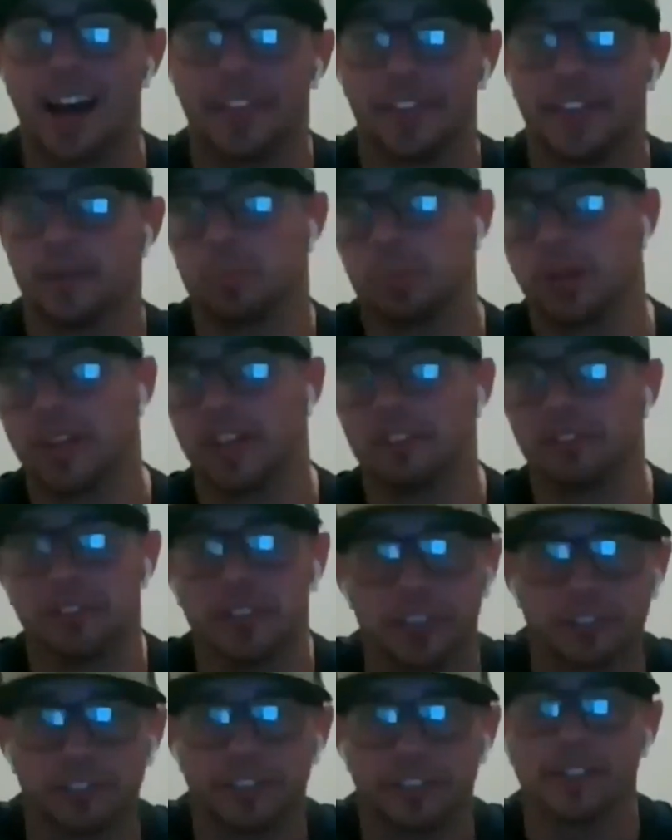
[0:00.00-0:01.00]
that play
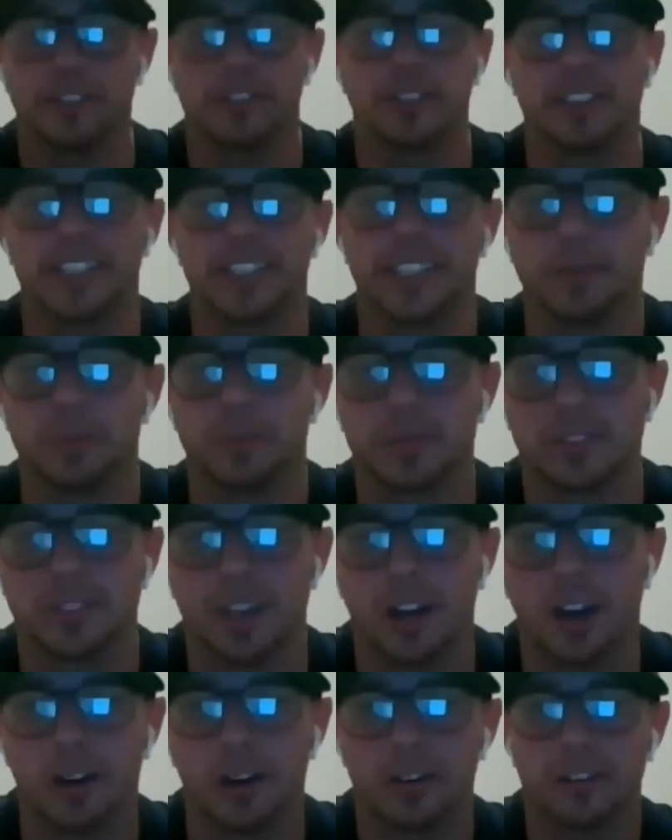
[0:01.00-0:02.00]
for your favorite team.
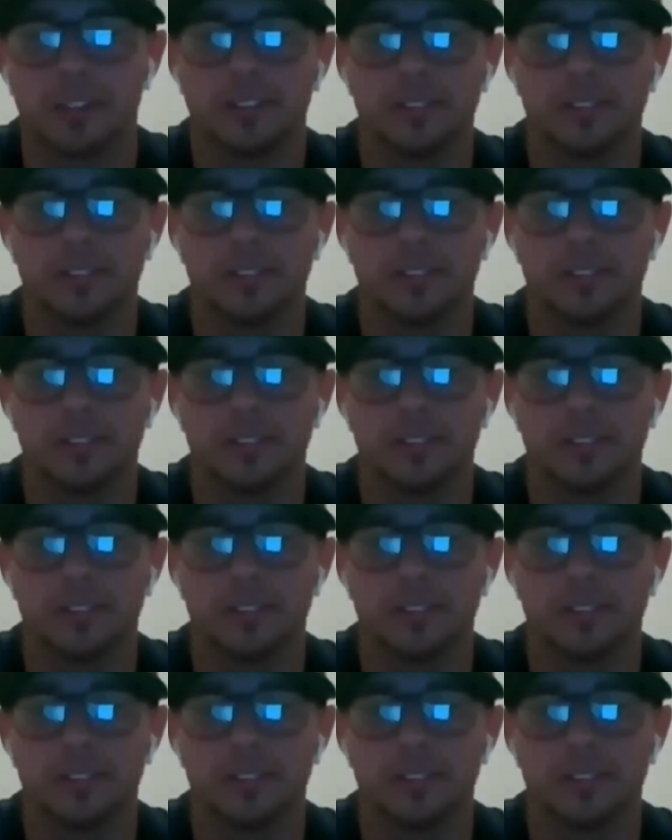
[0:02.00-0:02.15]
So